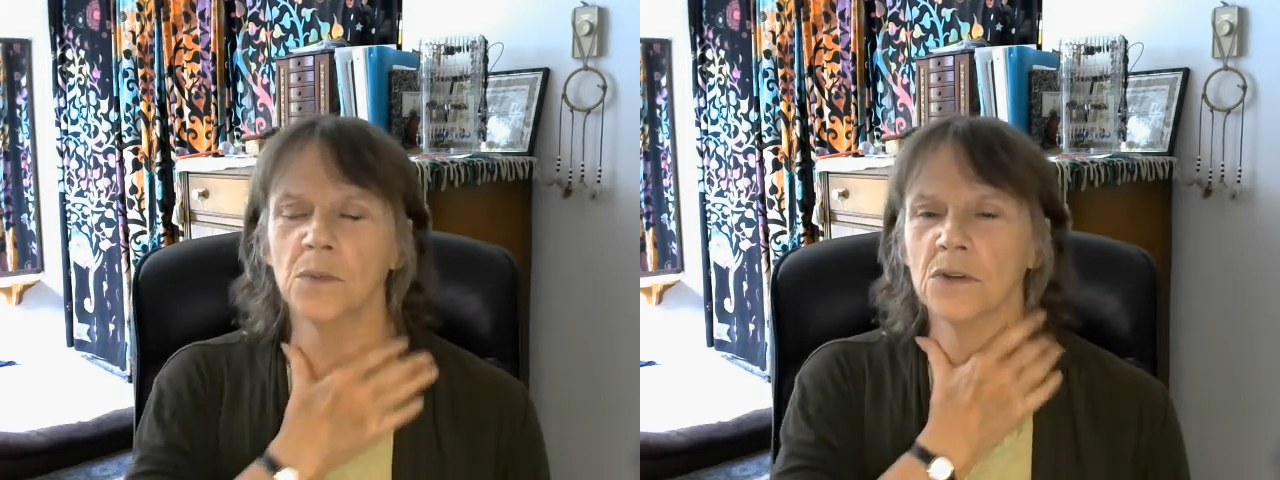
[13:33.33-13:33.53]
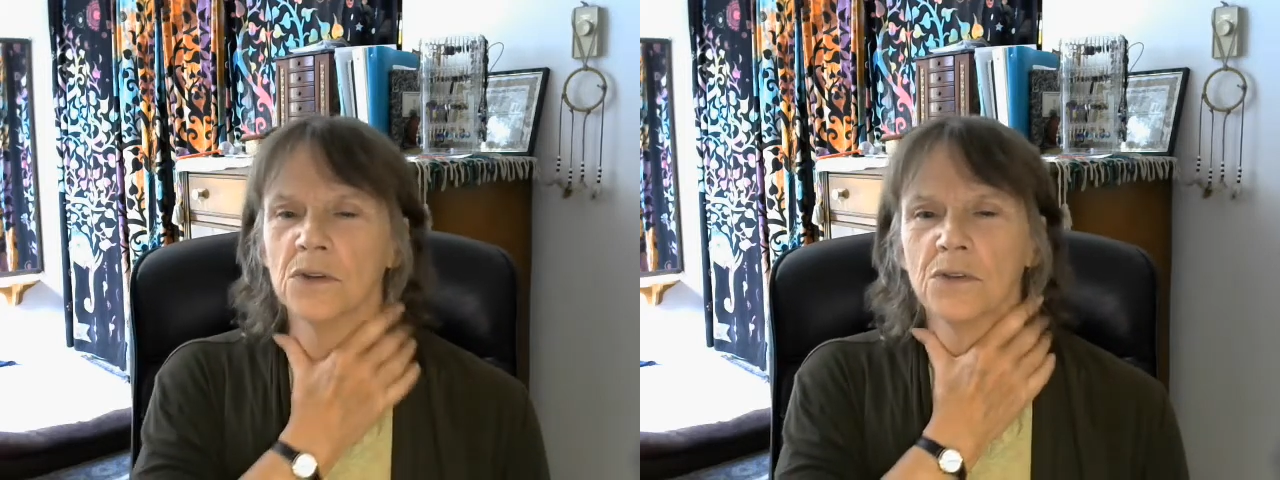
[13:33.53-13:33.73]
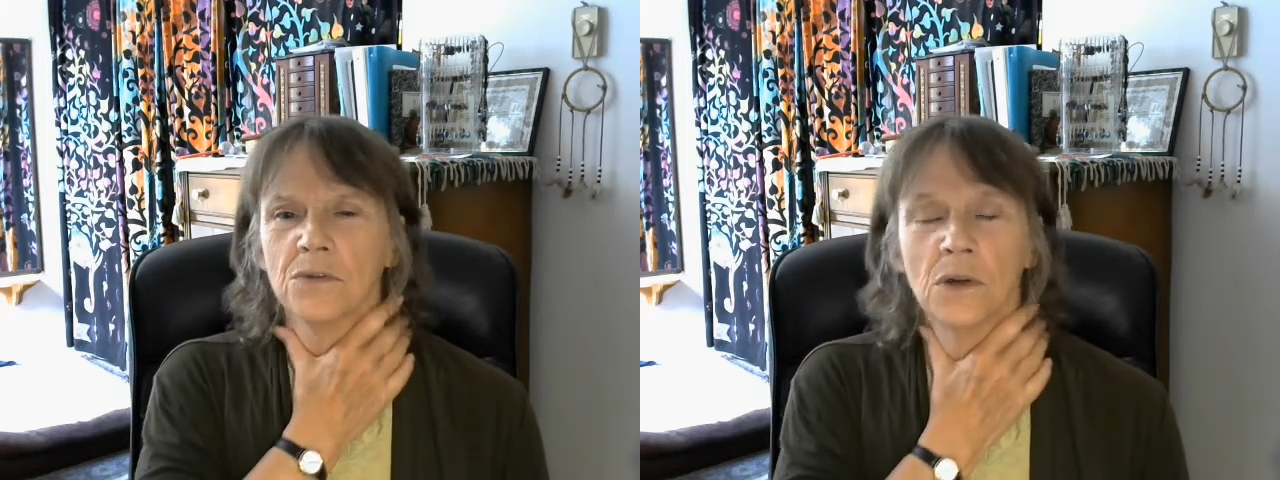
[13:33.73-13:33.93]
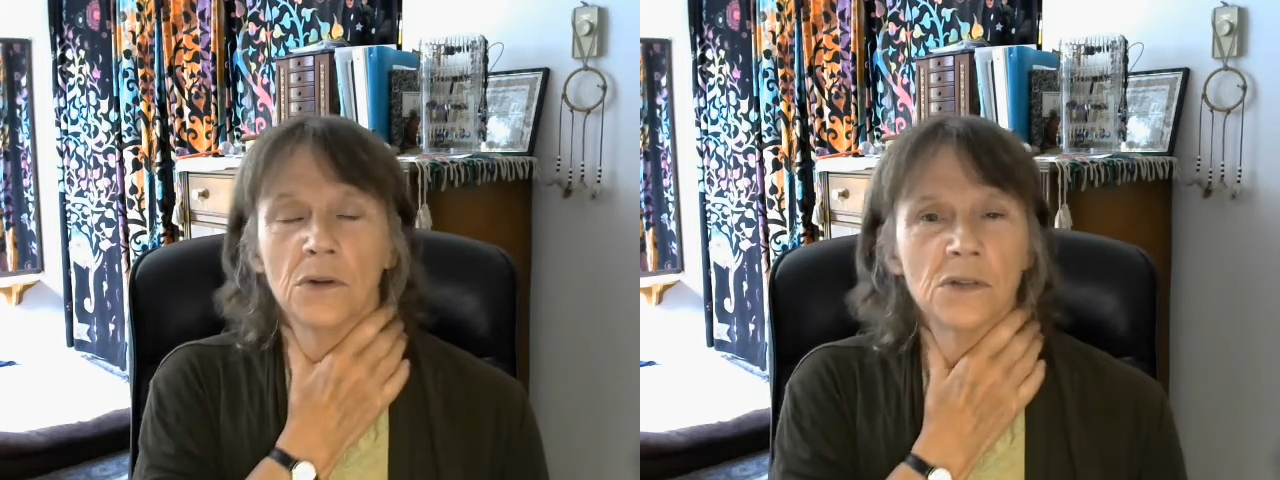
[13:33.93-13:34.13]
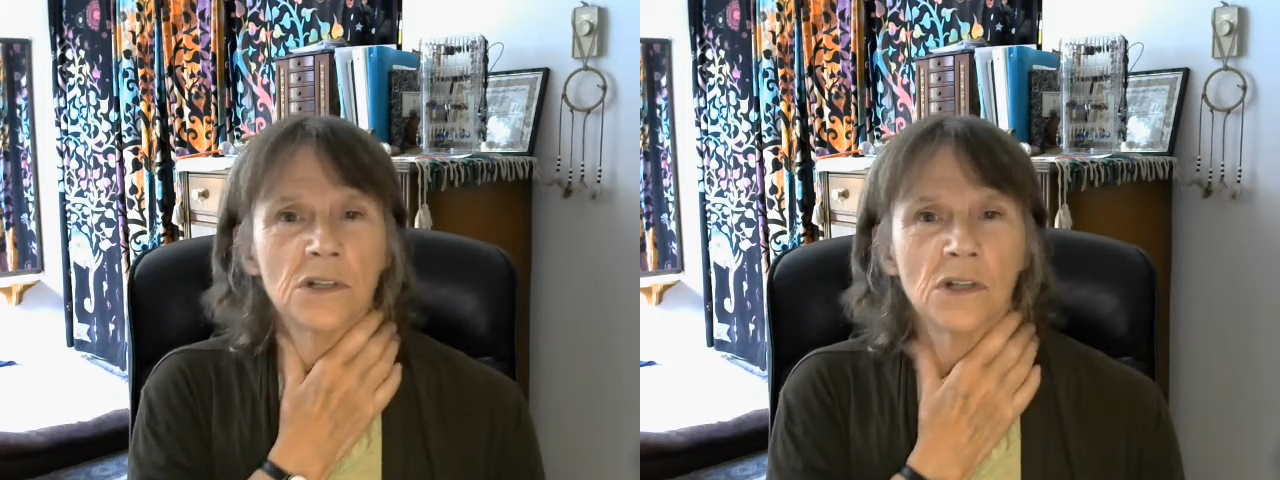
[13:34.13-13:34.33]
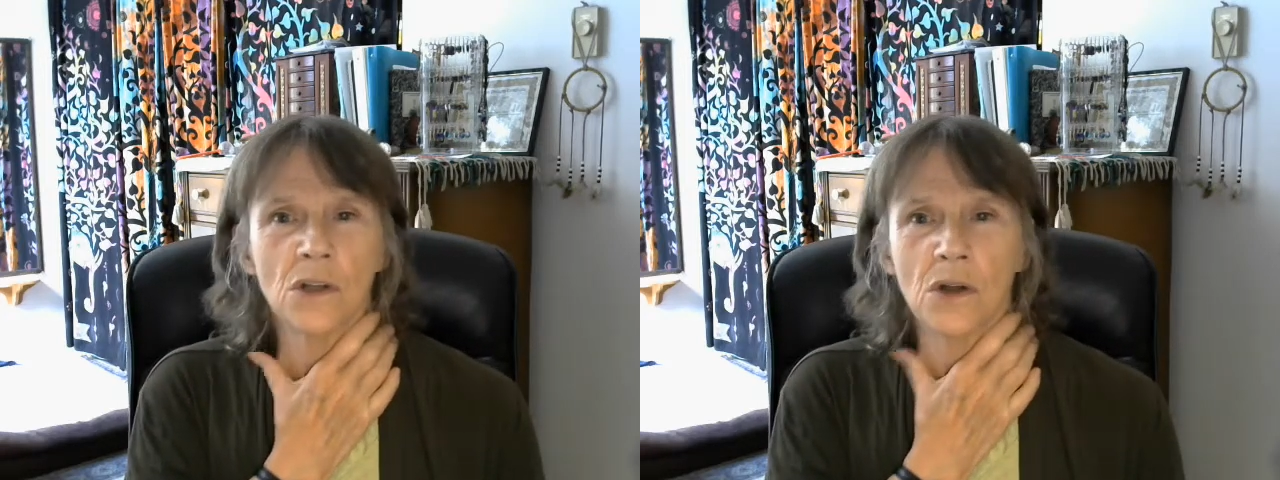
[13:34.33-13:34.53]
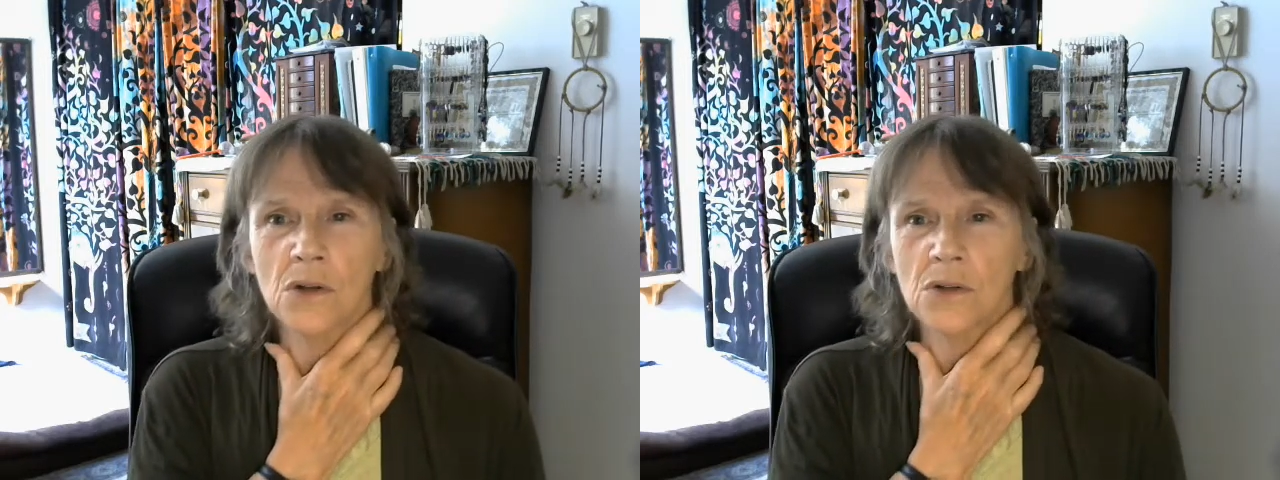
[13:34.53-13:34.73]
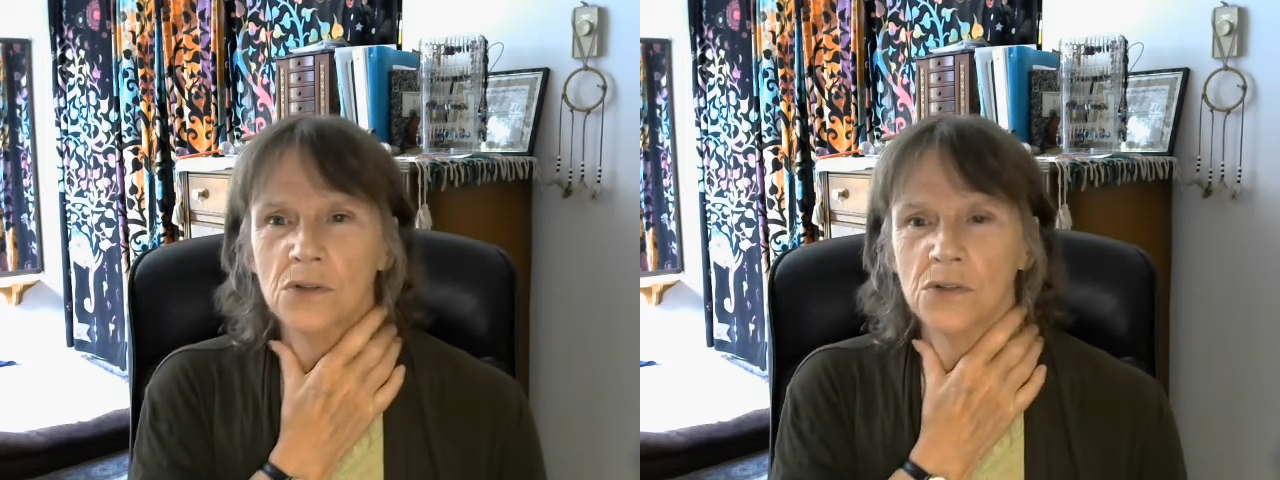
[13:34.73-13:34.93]
your throat is
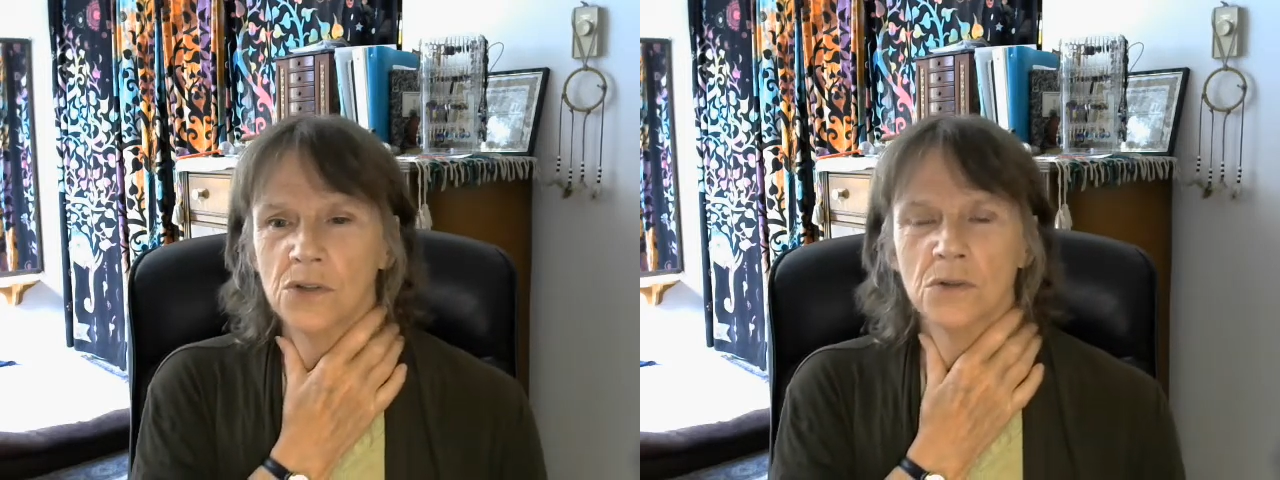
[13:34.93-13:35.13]
closed,